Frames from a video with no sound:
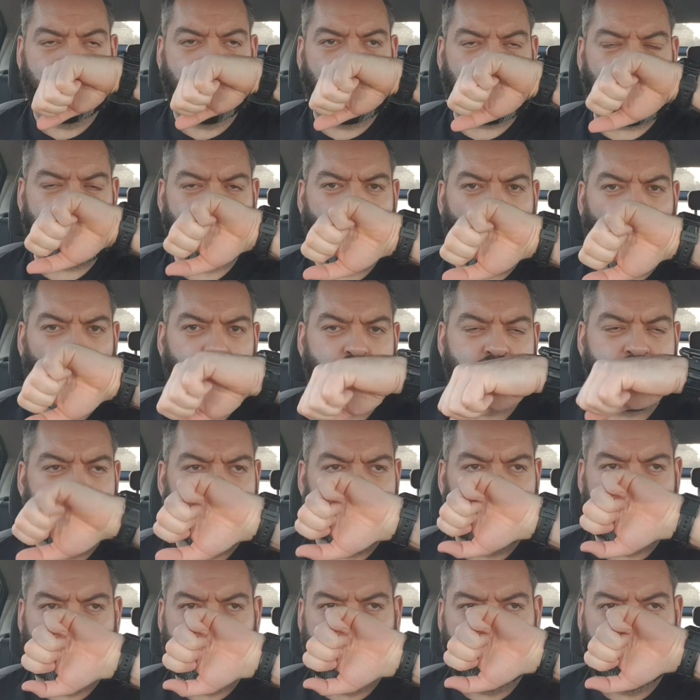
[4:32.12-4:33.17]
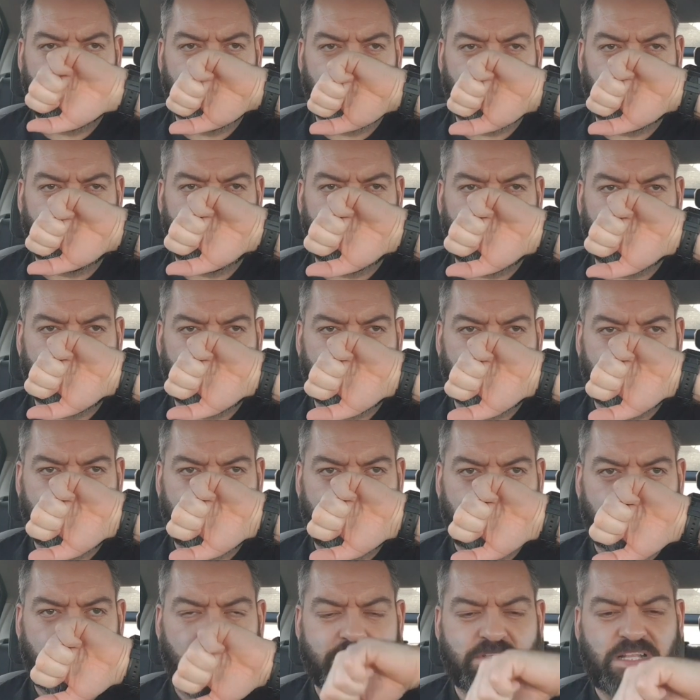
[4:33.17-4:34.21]
Now that rose,
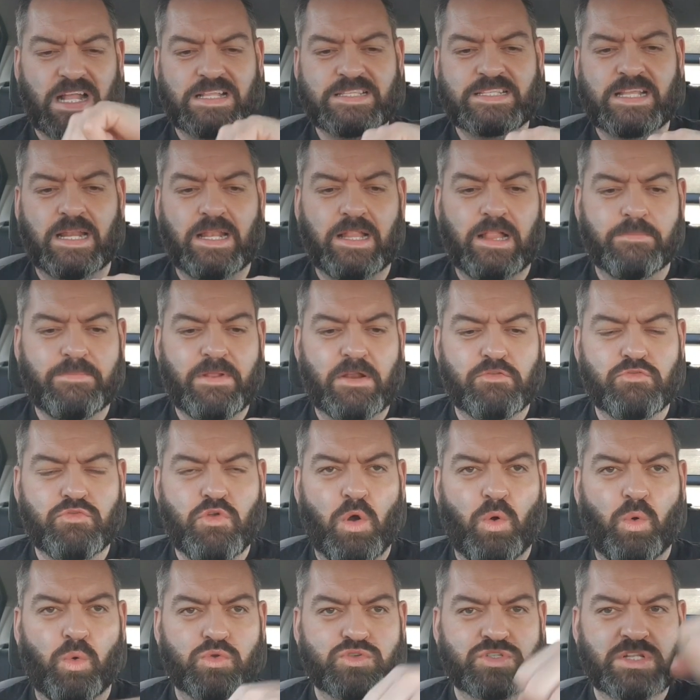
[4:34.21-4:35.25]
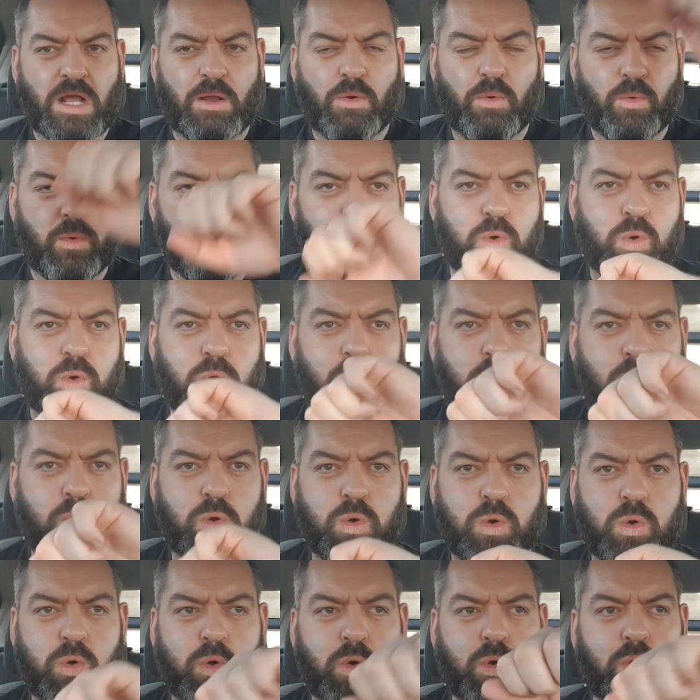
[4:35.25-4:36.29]
I'm starting to get a little bit of rose now.
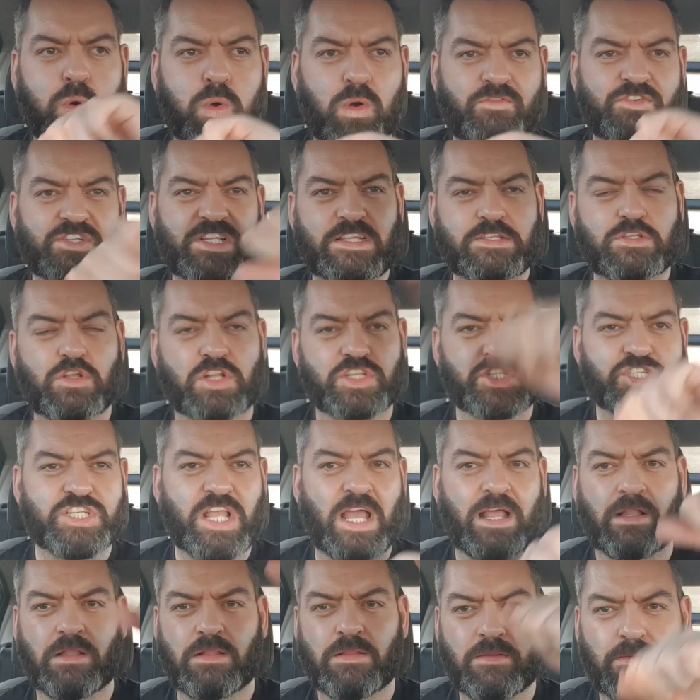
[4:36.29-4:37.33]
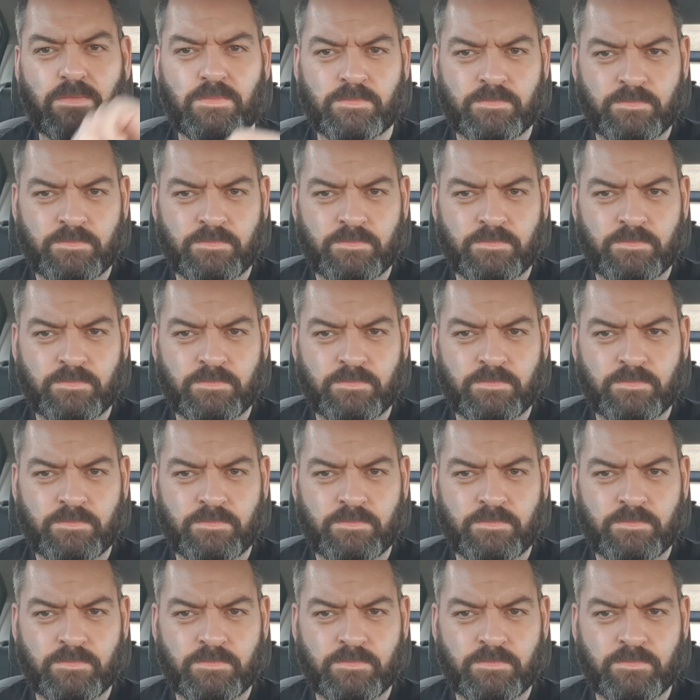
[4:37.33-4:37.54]
Obviously it's got to settle.